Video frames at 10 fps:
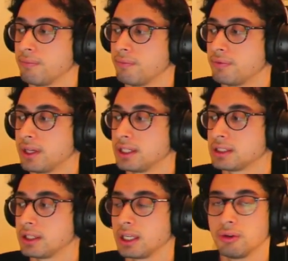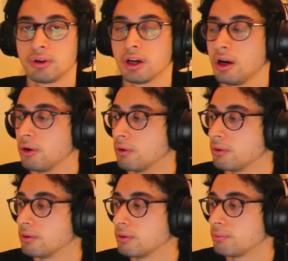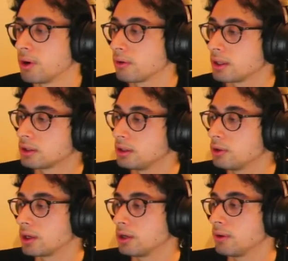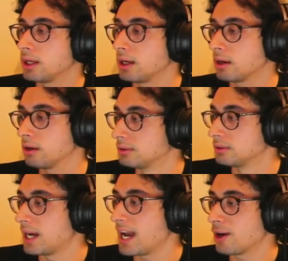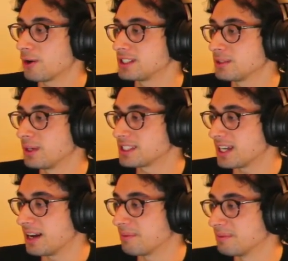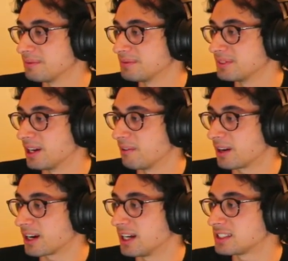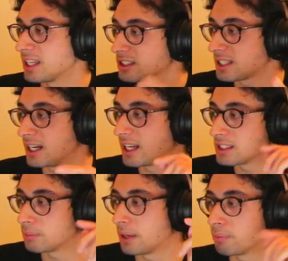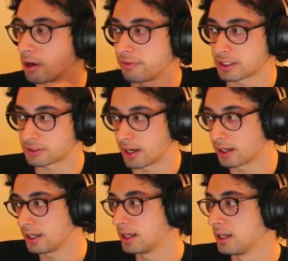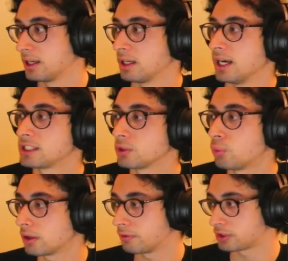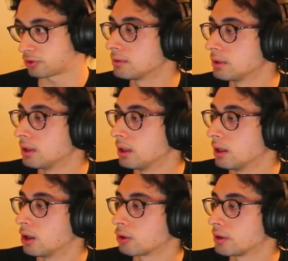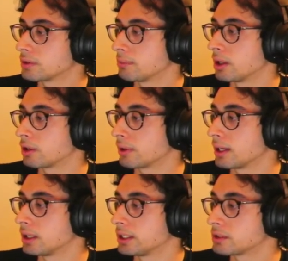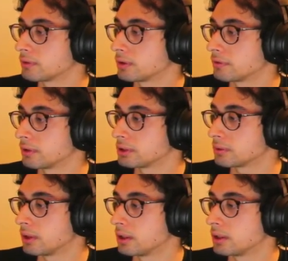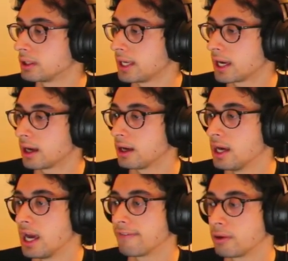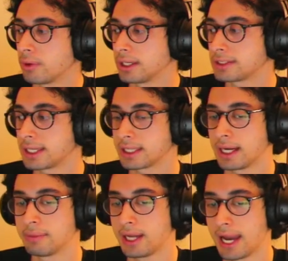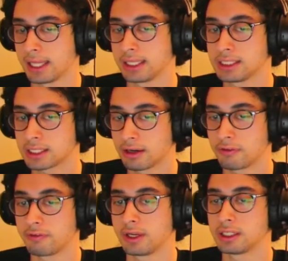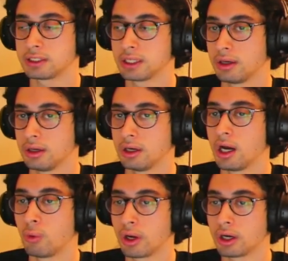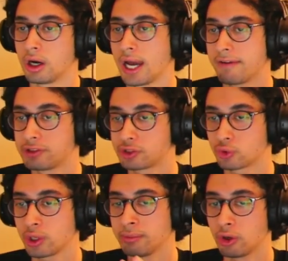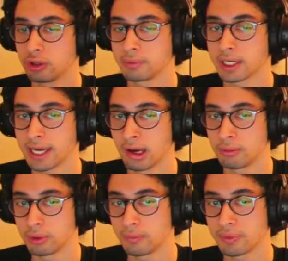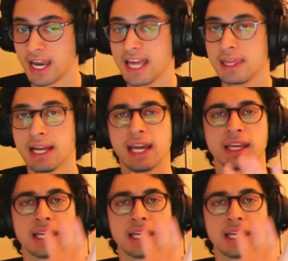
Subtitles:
They just let you go. Broken Glue, are you in here? Hey, Origin, what's up? Oh my god, cell shading is a perfect strat. It's a wonderful strat. Ocarina of Time, I agree, at least for the first run. Yeah, if I want to say that I'm at least going to finish it, I want to have stream hold me accountable. And then I can give